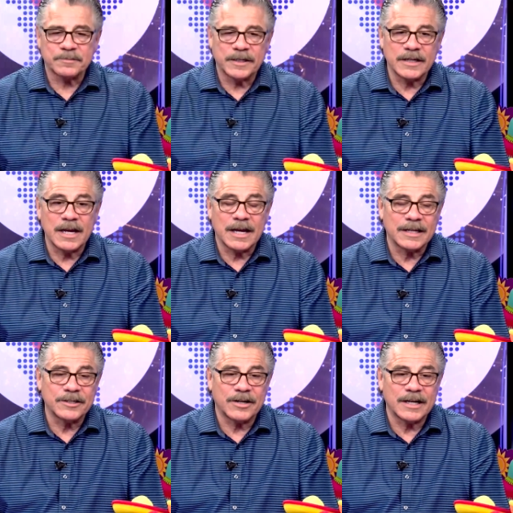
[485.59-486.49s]
man. Yeah,
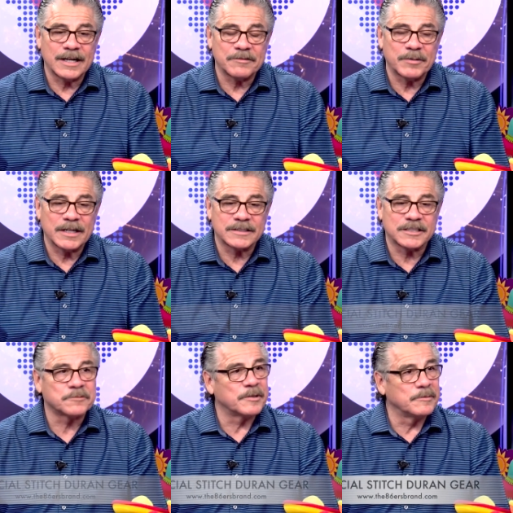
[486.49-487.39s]
you know, I have my
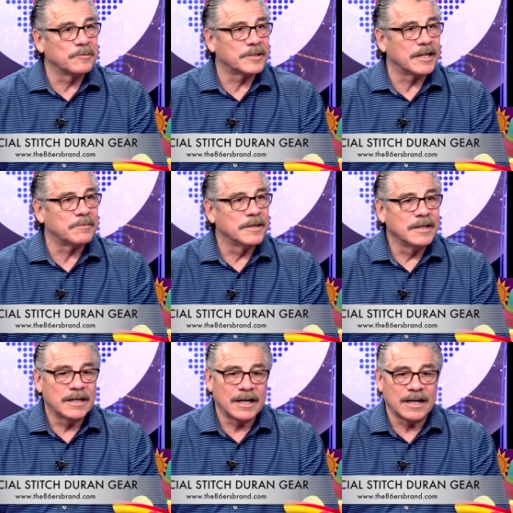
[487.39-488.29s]
Stitch Premium tape.
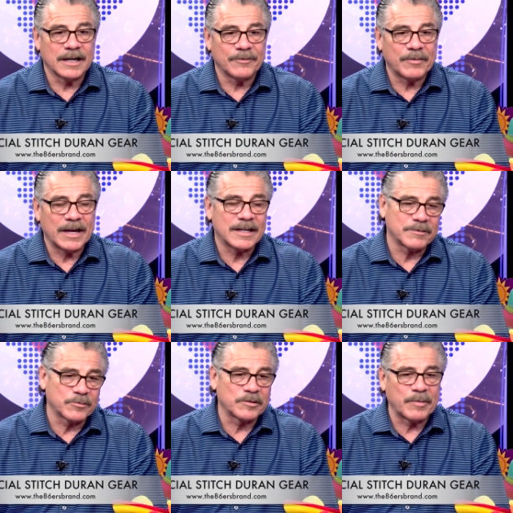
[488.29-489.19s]
I had
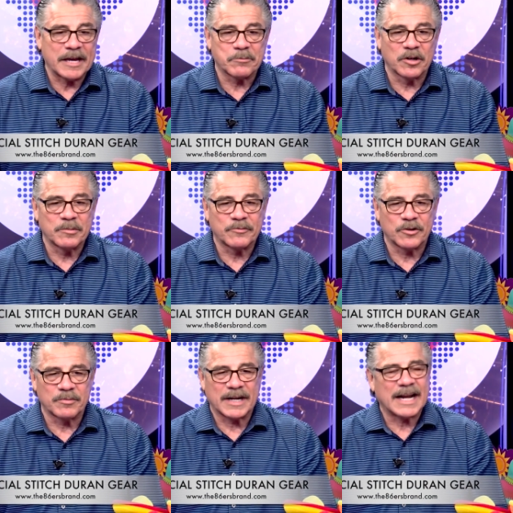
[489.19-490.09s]
it with Bad Boy
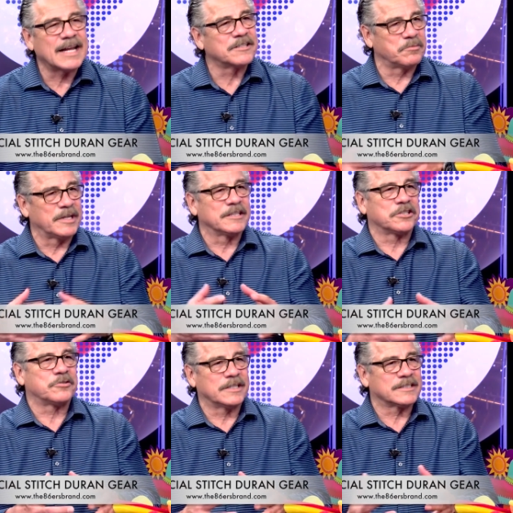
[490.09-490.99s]
before, but I like to be in the
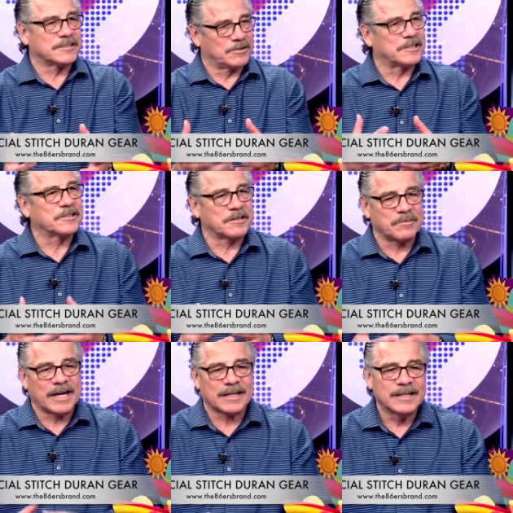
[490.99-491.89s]
trenches, so I took it
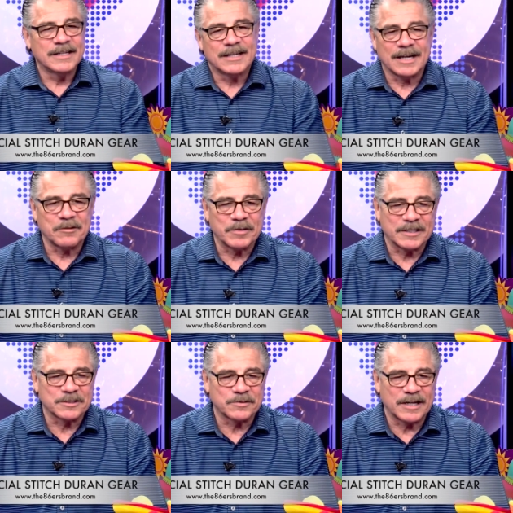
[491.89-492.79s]
back. But
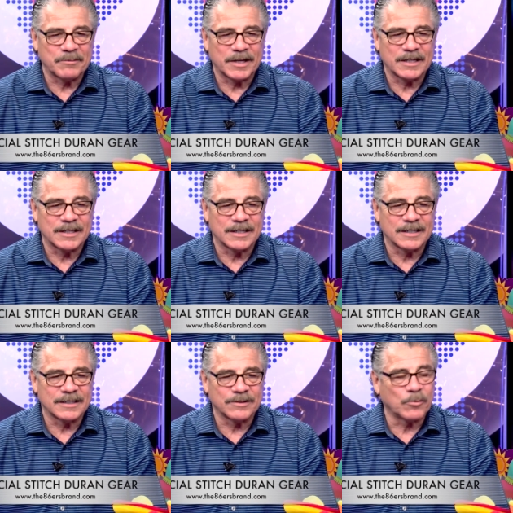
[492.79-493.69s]
this one I made
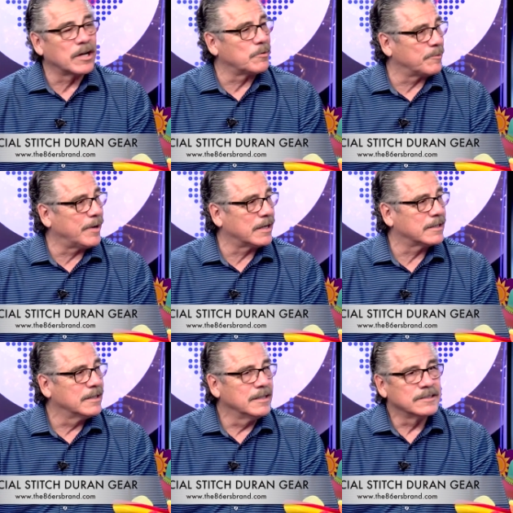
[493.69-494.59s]
water repellent.
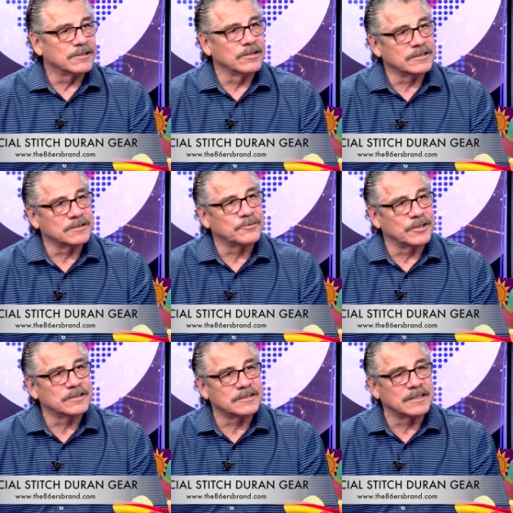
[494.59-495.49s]
So it's the
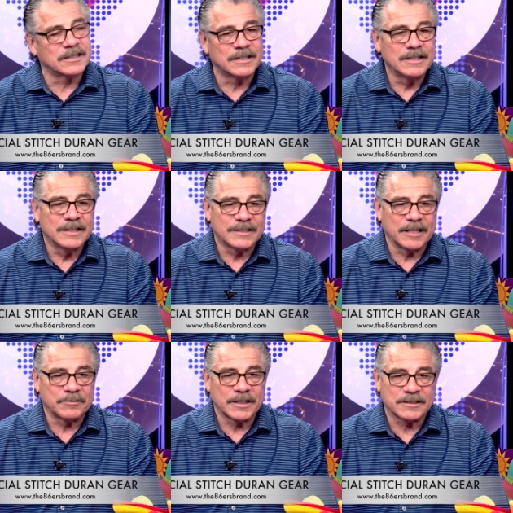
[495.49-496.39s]
first
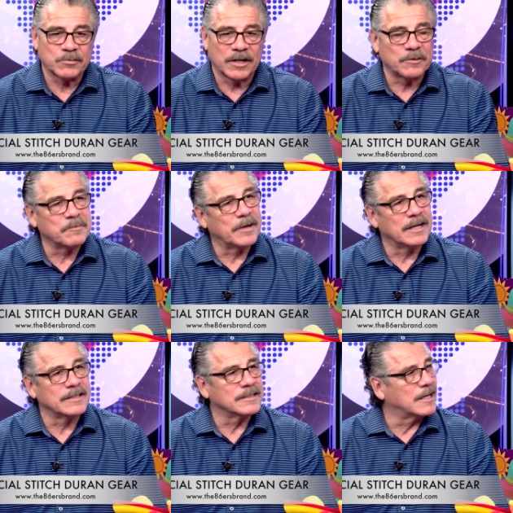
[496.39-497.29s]
tape that's water
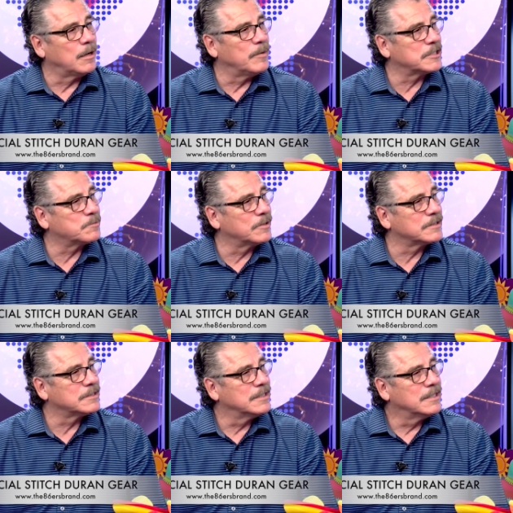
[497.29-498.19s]
repellent in the combat
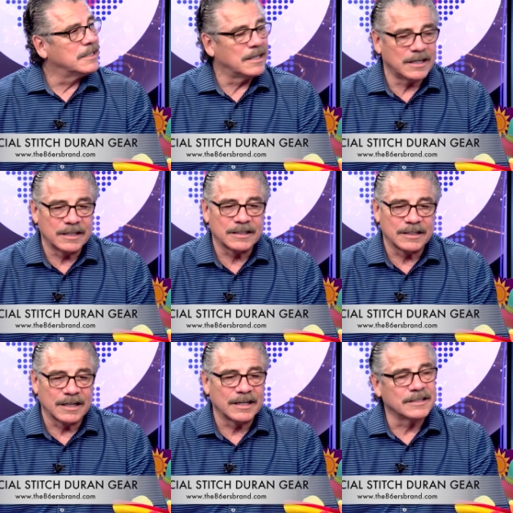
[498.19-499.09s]
sports. Nice.
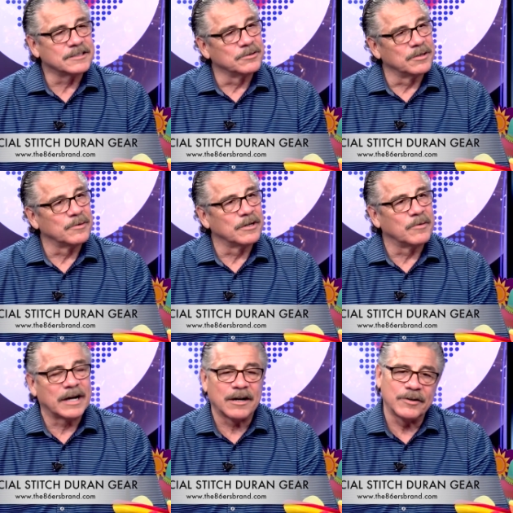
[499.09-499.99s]
And it's doing real
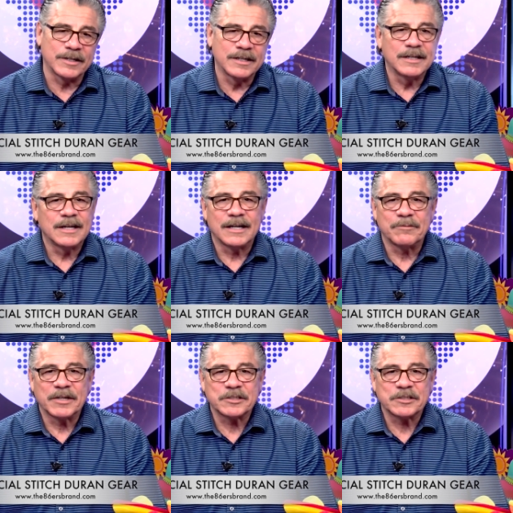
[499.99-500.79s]
well. And my